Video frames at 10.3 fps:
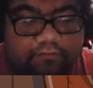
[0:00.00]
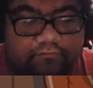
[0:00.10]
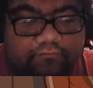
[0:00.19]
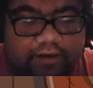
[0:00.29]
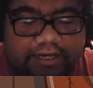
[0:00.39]

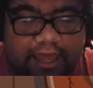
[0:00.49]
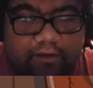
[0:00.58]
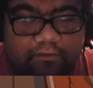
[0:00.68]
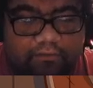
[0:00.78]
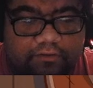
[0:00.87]
Right
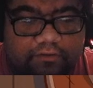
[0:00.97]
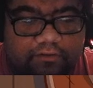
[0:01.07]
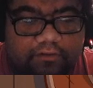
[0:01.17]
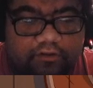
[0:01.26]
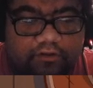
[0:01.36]
now?
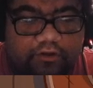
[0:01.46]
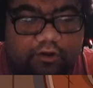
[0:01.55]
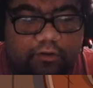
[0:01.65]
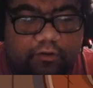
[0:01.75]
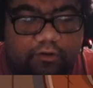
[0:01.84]

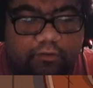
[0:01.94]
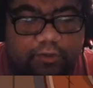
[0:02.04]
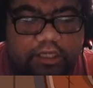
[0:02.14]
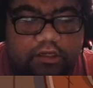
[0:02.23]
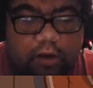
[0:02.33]
We
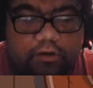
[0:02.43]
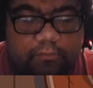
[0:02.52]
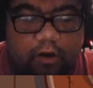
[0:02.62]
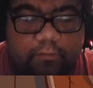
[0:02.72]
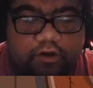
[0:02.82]
can go in a
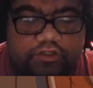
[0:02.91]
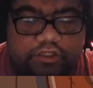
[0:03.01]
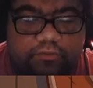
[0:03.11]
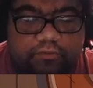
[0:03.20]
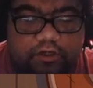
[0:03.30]
moment or
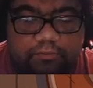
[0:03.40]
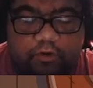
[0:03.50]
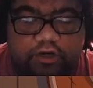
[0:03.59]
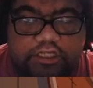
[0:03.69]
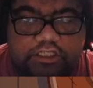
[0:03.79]
two. Good
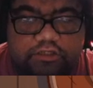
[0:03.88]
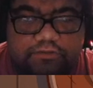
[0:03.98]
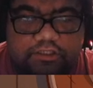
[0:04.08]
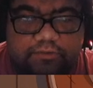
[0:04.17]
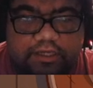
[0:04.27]
morning to you
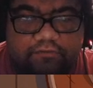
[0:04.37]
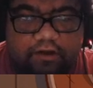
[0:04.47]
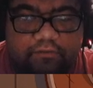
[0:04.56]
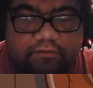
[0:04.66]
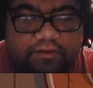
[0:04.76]
too,
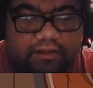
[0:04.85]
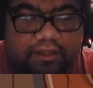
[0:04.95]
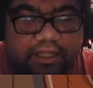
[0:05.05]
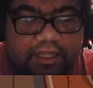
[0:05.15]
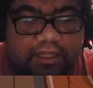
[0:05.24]
Hero.
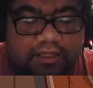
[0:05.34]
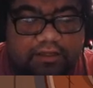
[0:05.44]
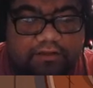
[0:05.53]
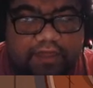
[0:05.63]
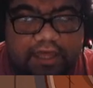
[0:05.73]

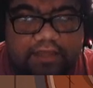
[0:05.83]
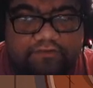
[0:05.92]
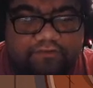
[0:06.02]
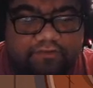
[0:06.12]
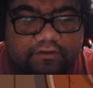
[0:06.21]

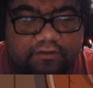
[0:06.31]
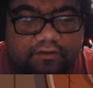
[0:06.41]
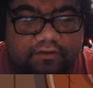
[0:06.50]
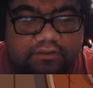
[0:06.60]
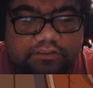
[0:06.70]
Thanks.
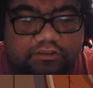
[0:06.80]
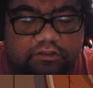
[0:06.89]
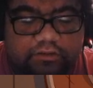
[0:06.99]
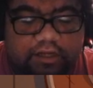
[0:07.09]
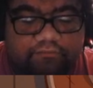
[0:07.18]

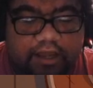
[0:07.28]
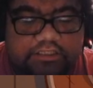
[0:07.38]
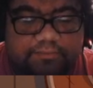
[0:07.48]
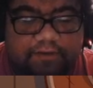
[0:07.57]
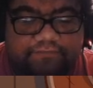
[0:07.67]
Slowly, I rise
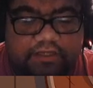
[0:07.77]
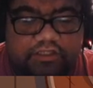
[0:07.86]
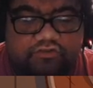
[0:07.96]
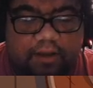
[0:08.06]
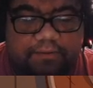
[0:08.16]
to my
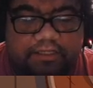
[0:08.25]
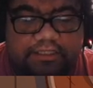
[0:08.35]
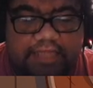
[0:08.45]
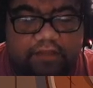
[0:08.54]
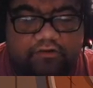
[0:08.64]
feet, dropping the
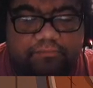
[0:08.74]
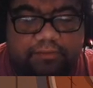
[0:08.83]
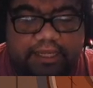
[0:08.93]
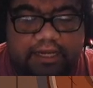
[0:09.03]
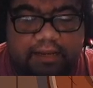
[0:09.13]
tattered
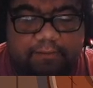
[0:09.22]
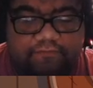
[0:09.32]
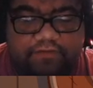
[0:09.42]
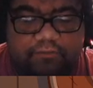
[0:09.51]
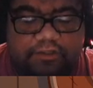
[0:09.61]
blanket at my
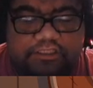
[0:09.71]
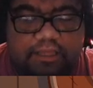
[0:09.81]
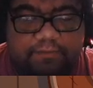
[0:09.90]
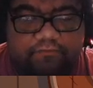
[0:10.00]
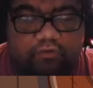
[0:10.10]
feet while
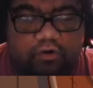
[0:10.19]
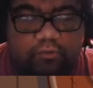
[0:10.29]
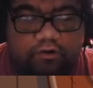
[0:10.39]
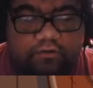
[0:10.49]
stepping forward.